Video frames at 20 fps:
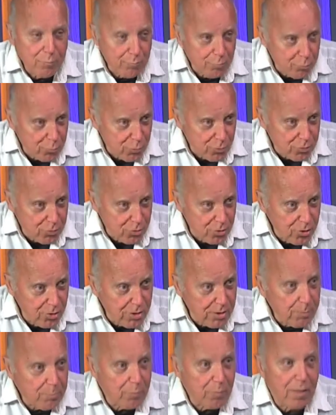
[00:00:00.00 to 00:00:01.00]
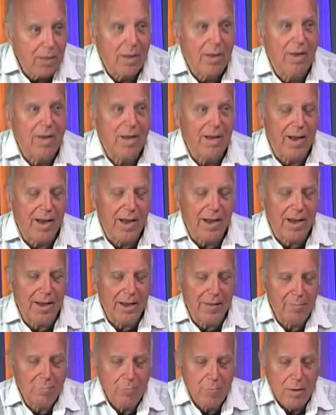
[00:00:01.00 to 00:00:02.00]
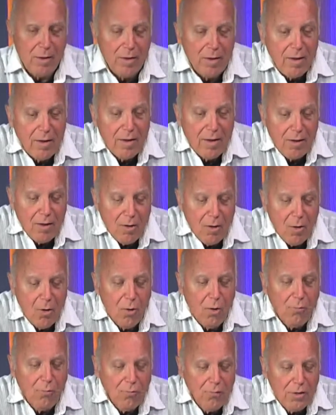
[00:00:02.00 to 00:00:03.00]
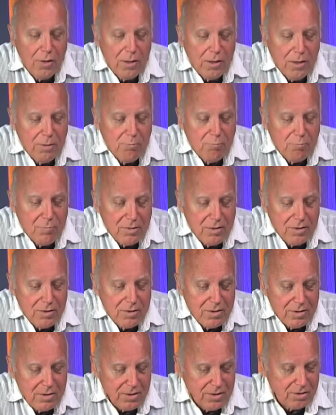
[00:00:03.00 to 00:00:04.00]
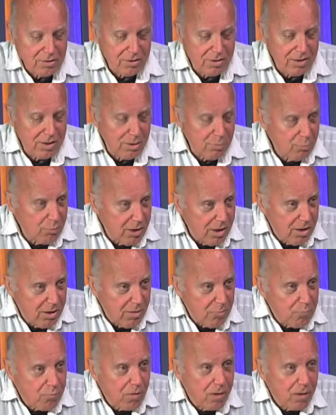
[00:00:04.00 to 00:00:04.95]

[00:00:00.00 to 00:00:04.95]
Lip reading: pursue it, and hopefully this can be